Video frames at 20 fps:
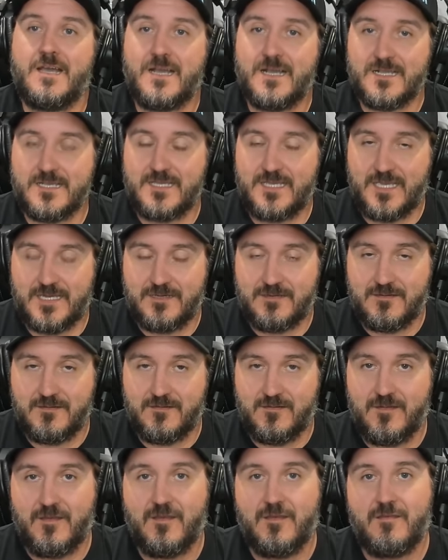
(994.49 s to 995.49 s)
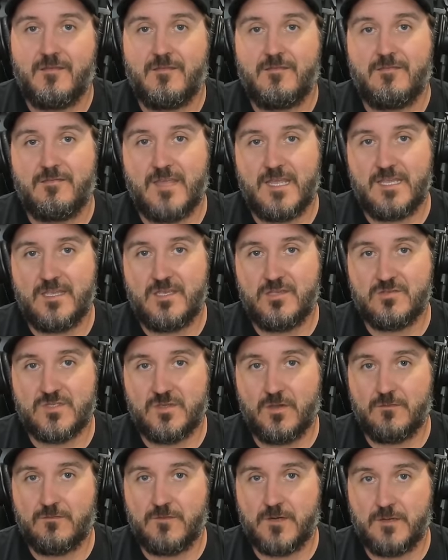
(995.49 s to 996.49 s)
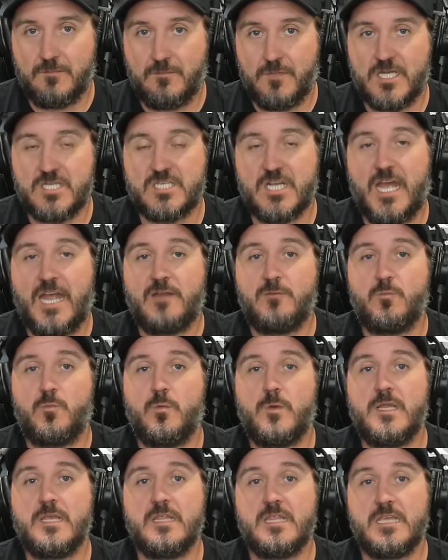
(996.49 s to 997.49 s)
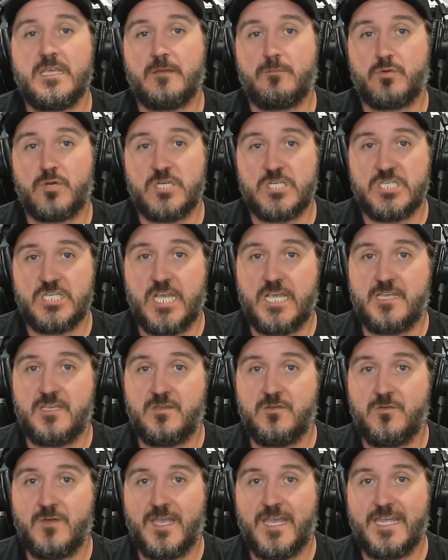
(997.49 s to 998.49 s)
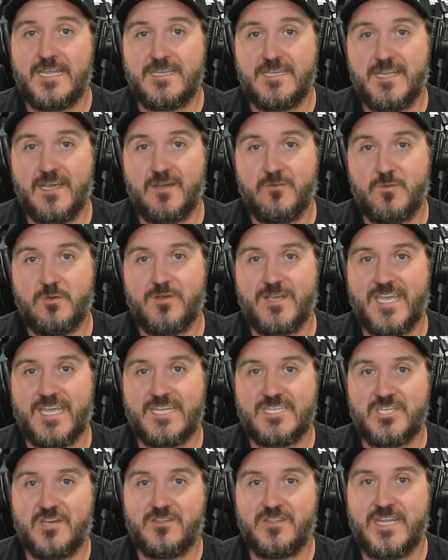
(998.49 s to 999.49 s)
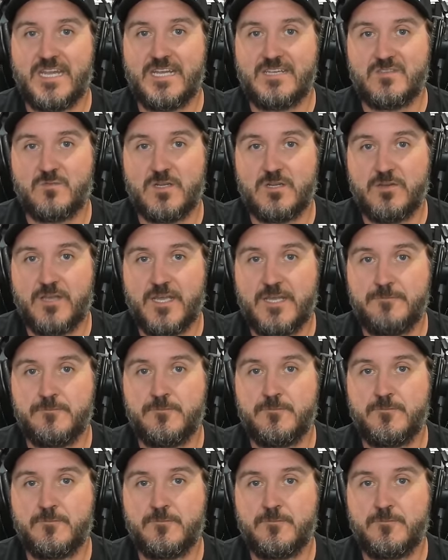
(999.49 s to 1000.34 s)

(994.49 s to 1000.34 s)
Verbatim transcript: Again, thank you so very much. I really appreciate you, and uh, we will catch you on the next one. Okay.